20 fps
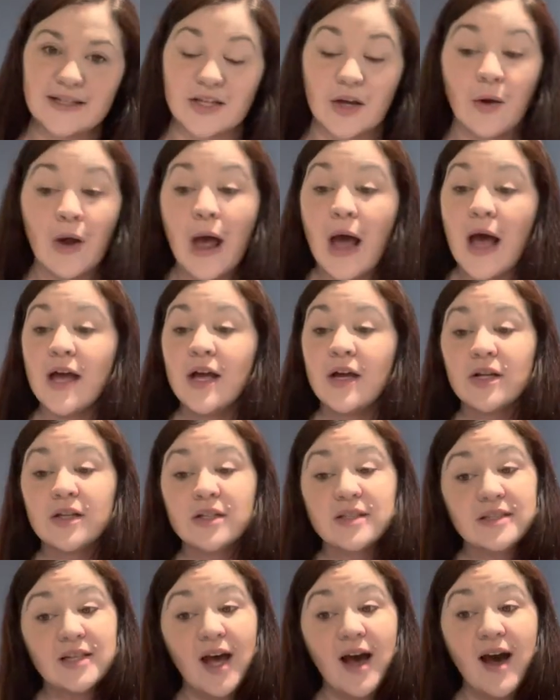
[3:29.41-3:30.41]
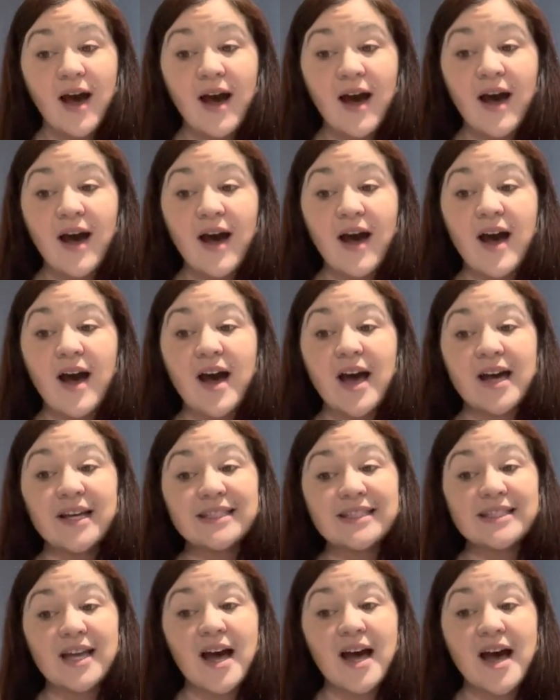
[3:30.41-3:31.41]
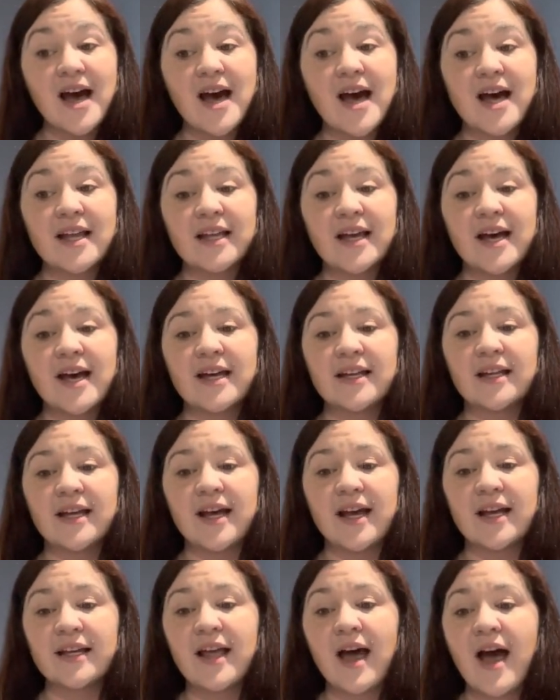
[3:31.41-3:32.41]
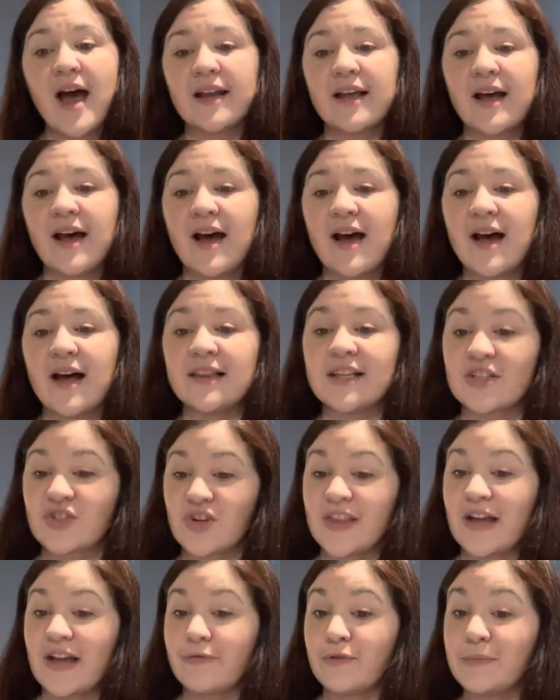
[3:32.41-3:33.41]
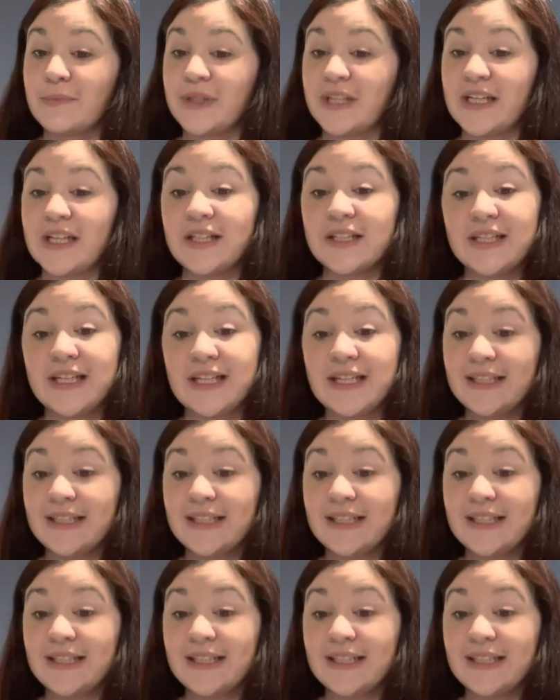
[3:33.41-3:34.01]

So, da, da, da, da, da, da. Let's try that from Legally.